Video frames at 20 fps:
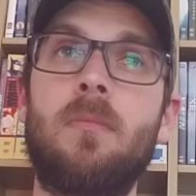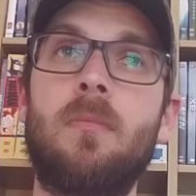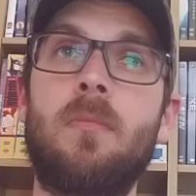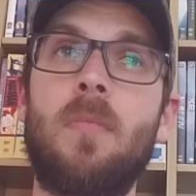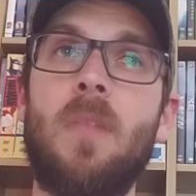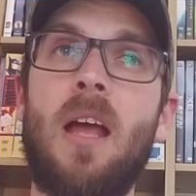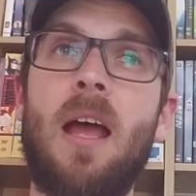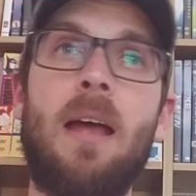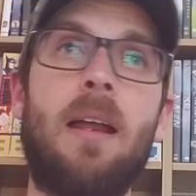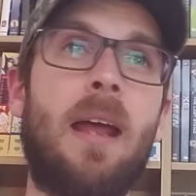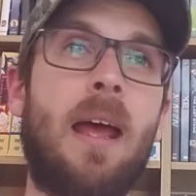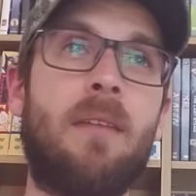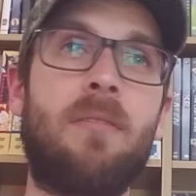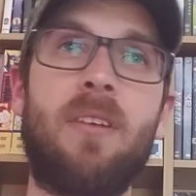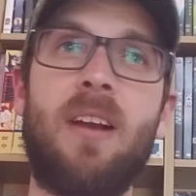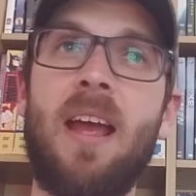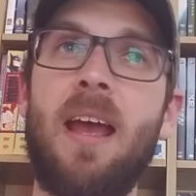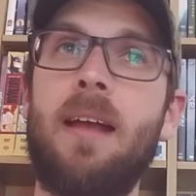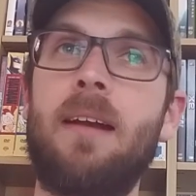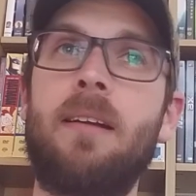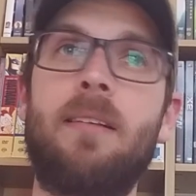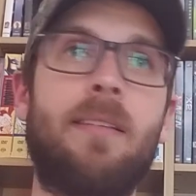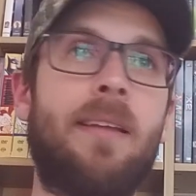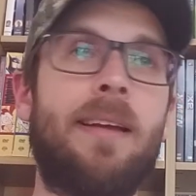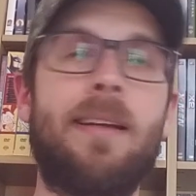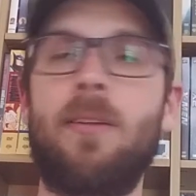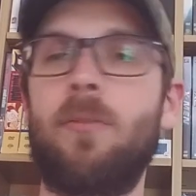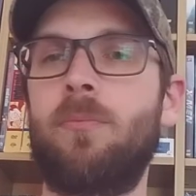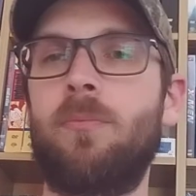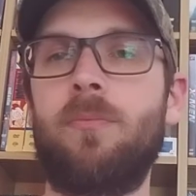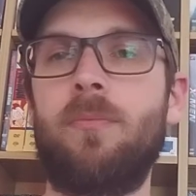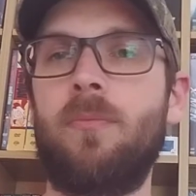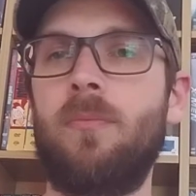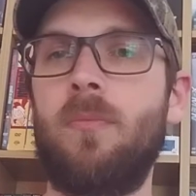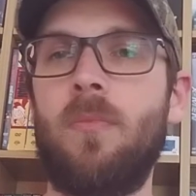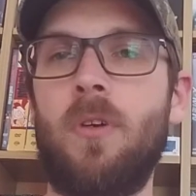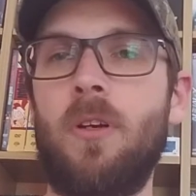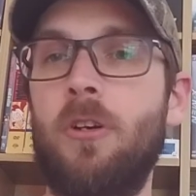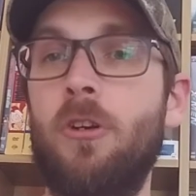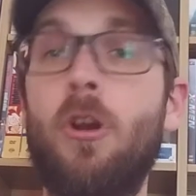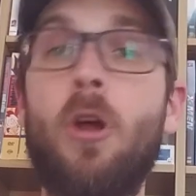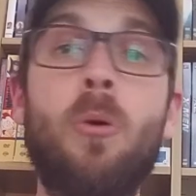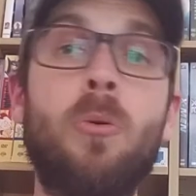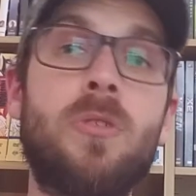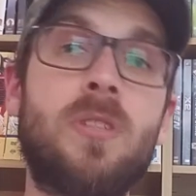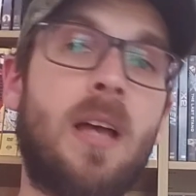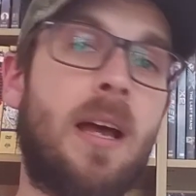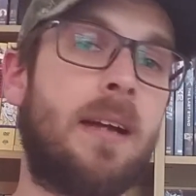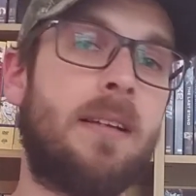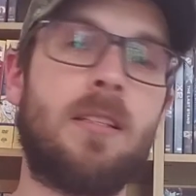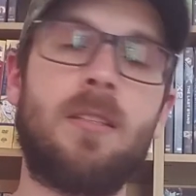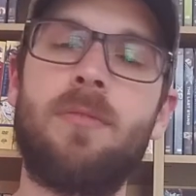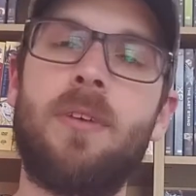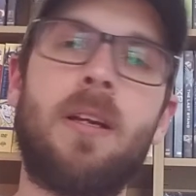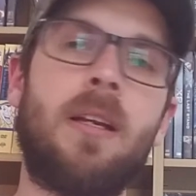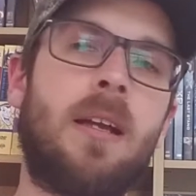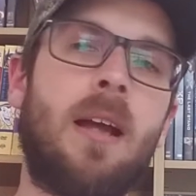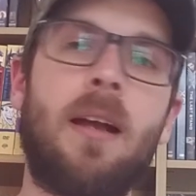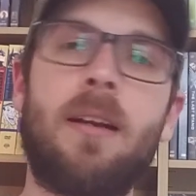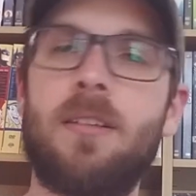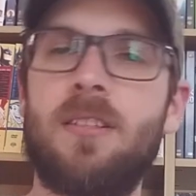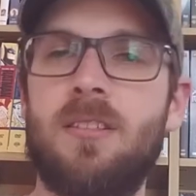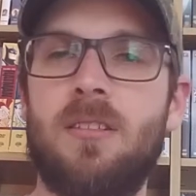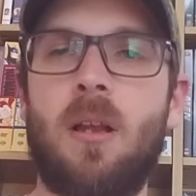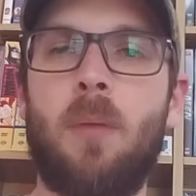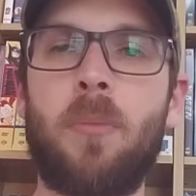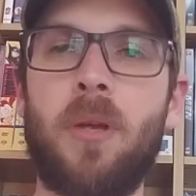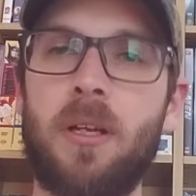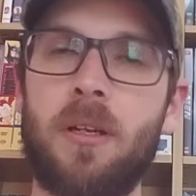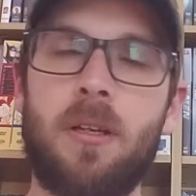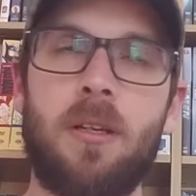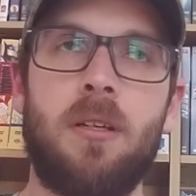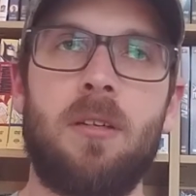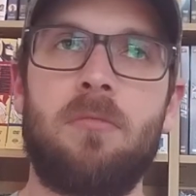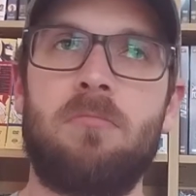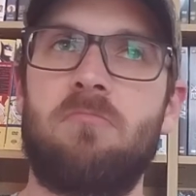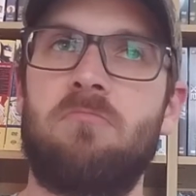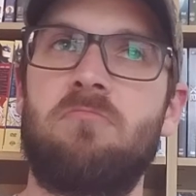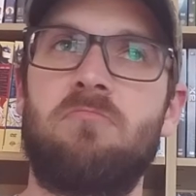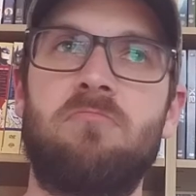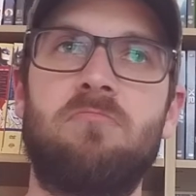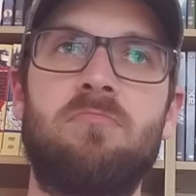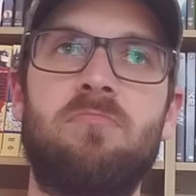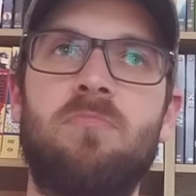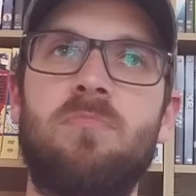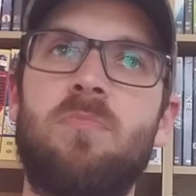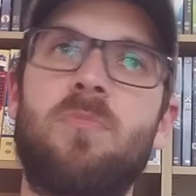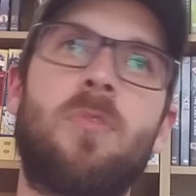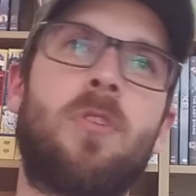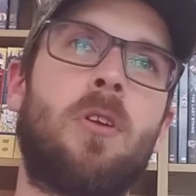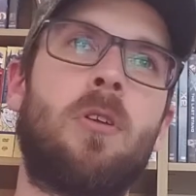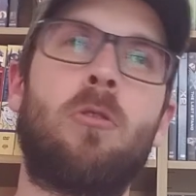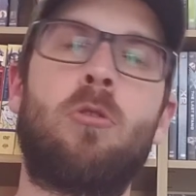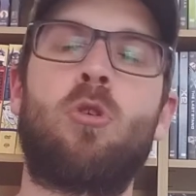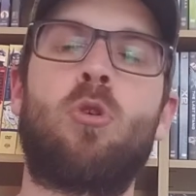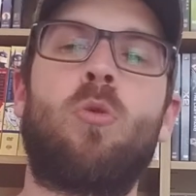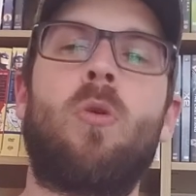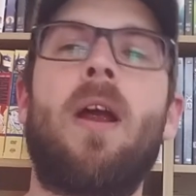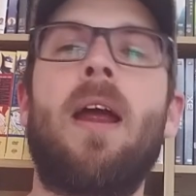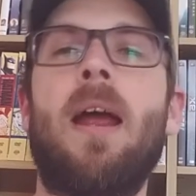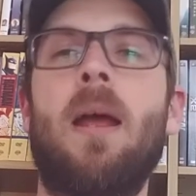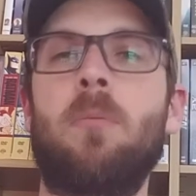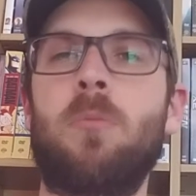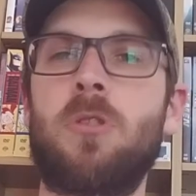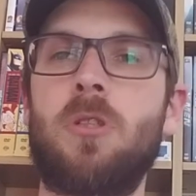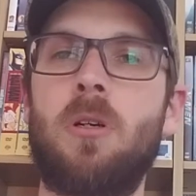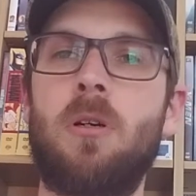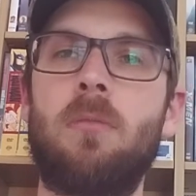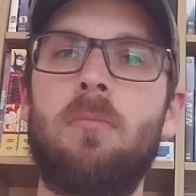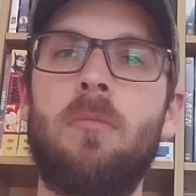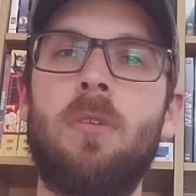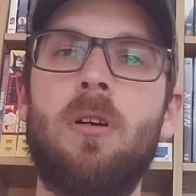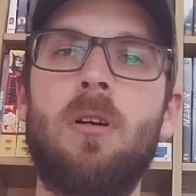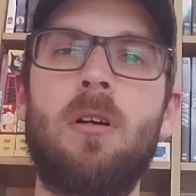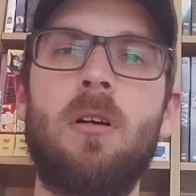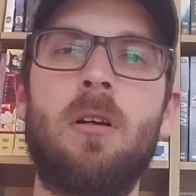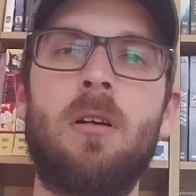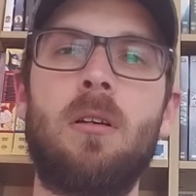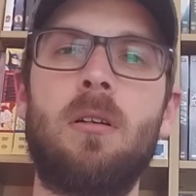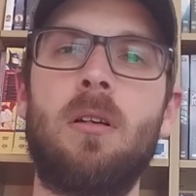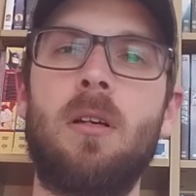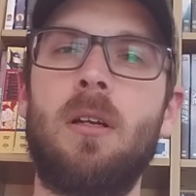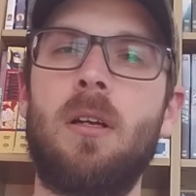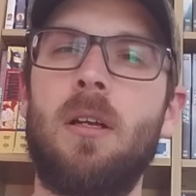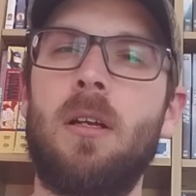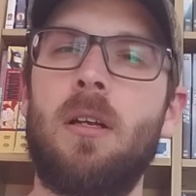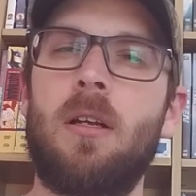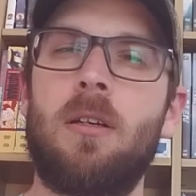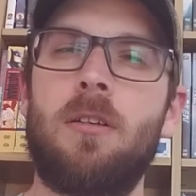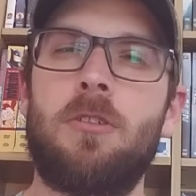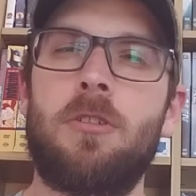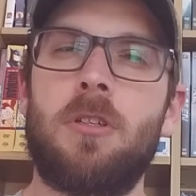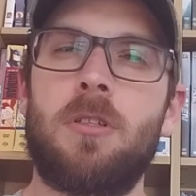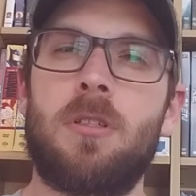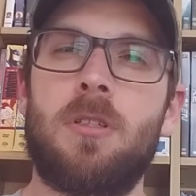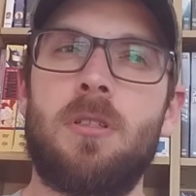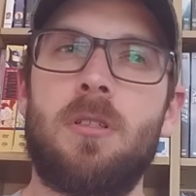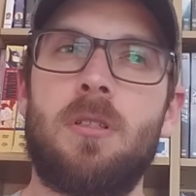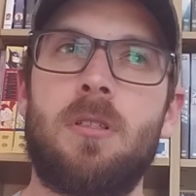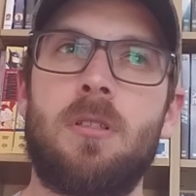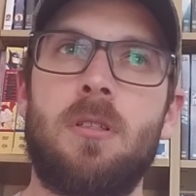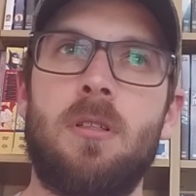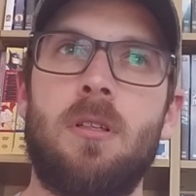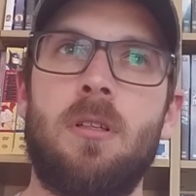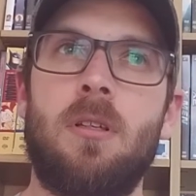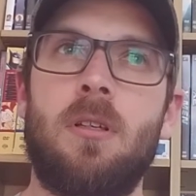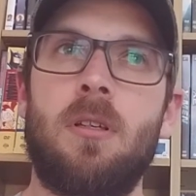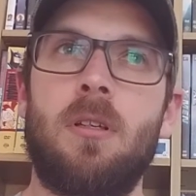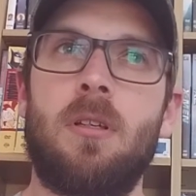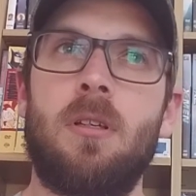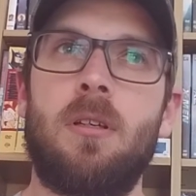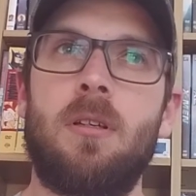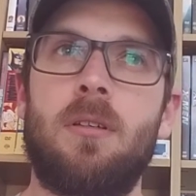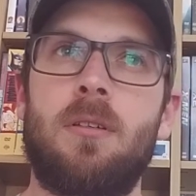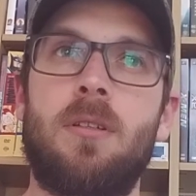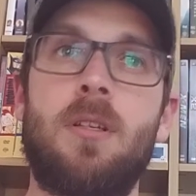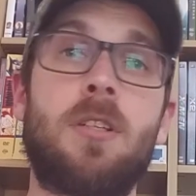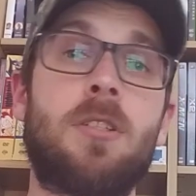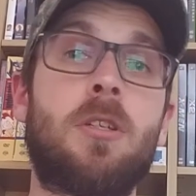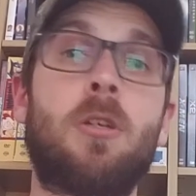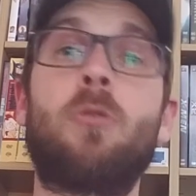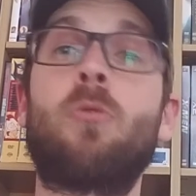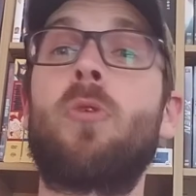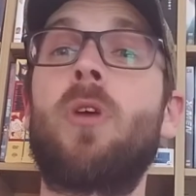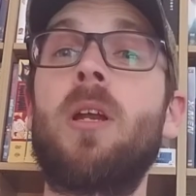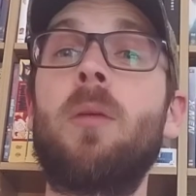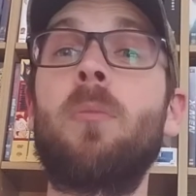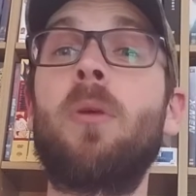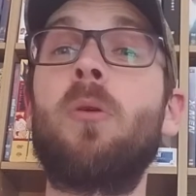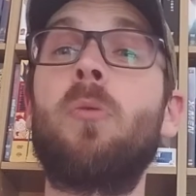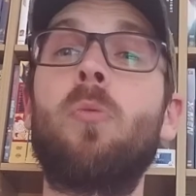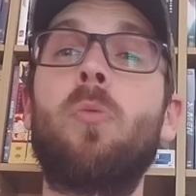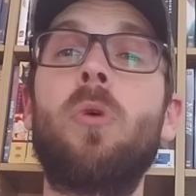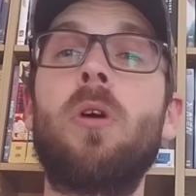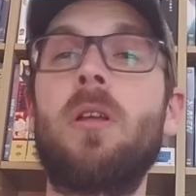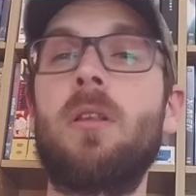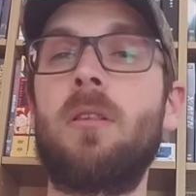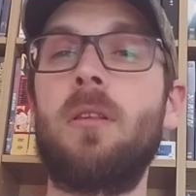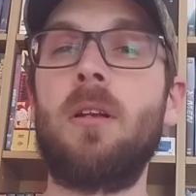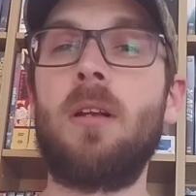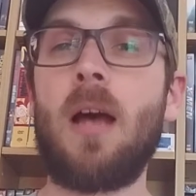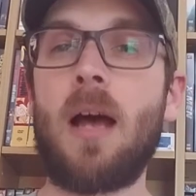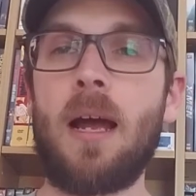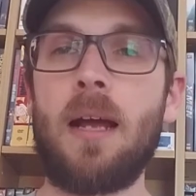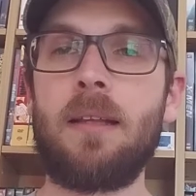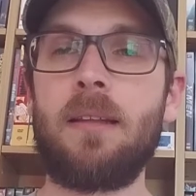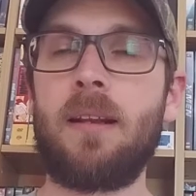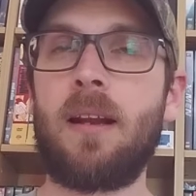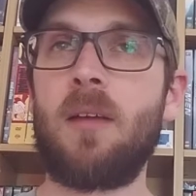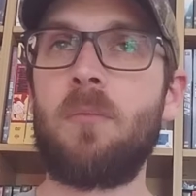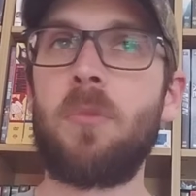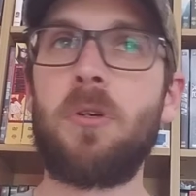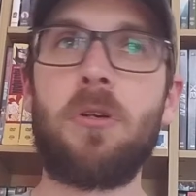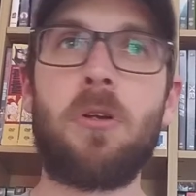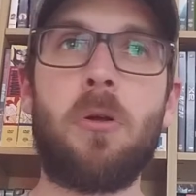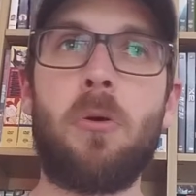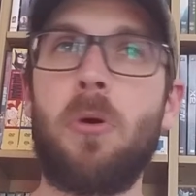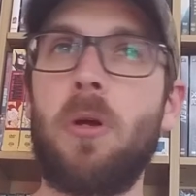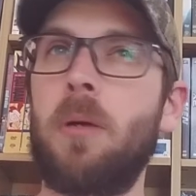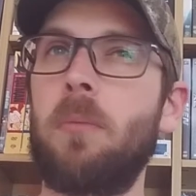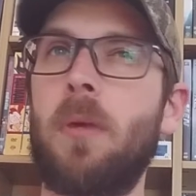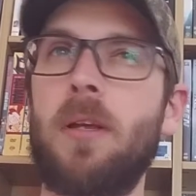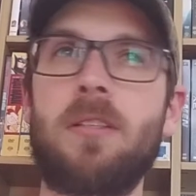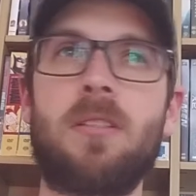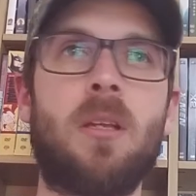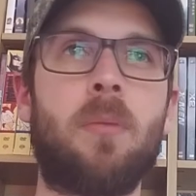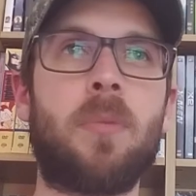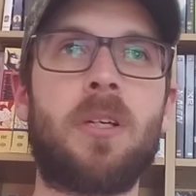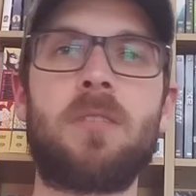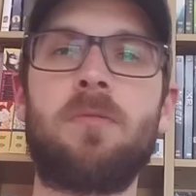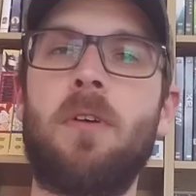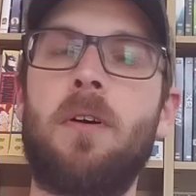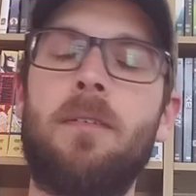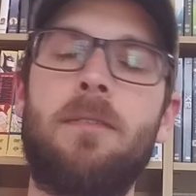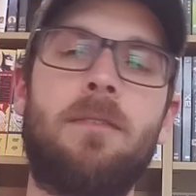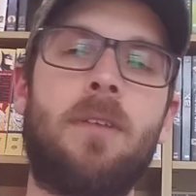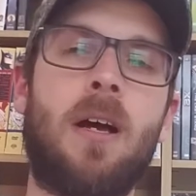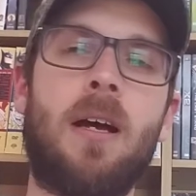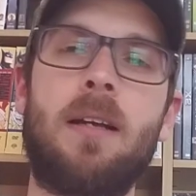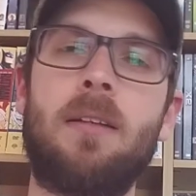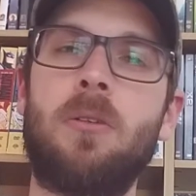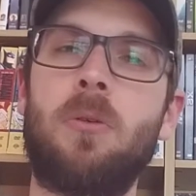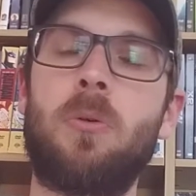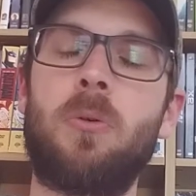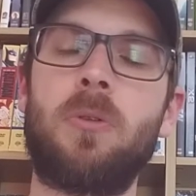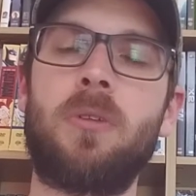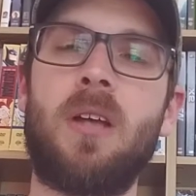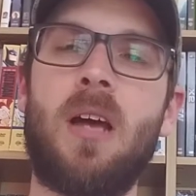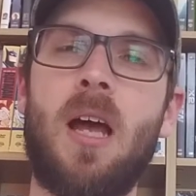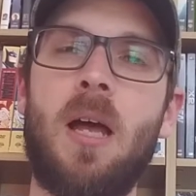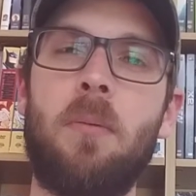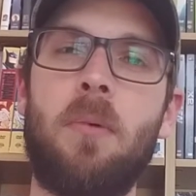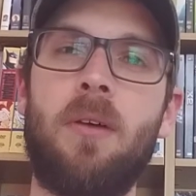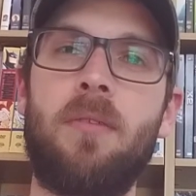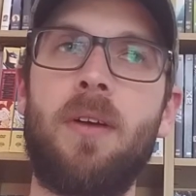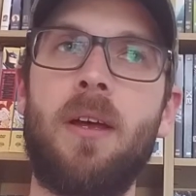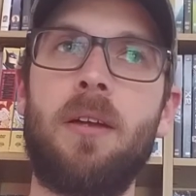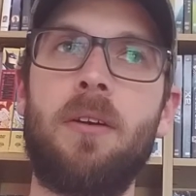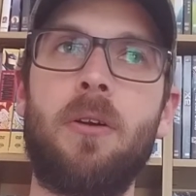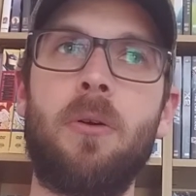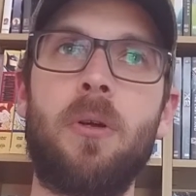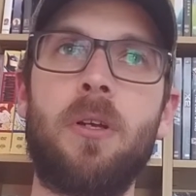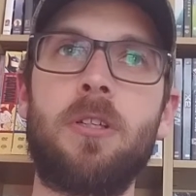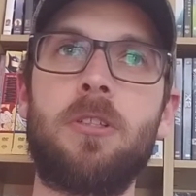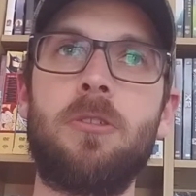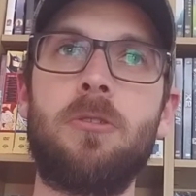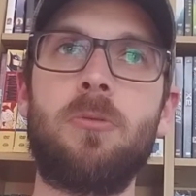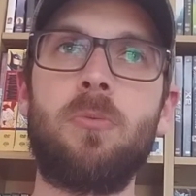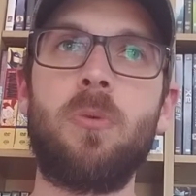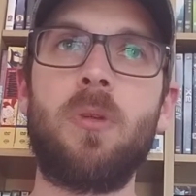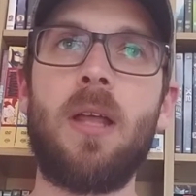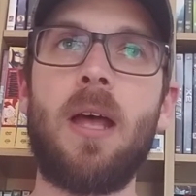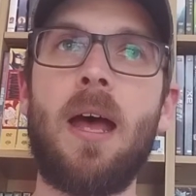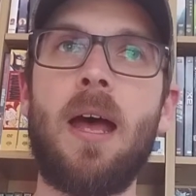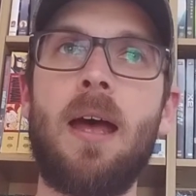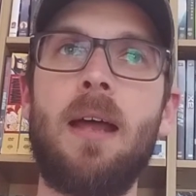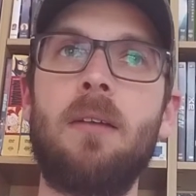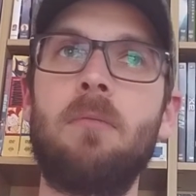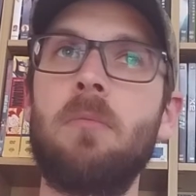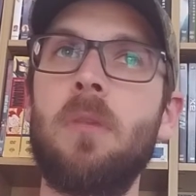I haven't had any like no signs of any kind of stomach cramps or just disagreement with the diet that I've been doing. My stomach's felt fine the whole time. I've had no issues with that.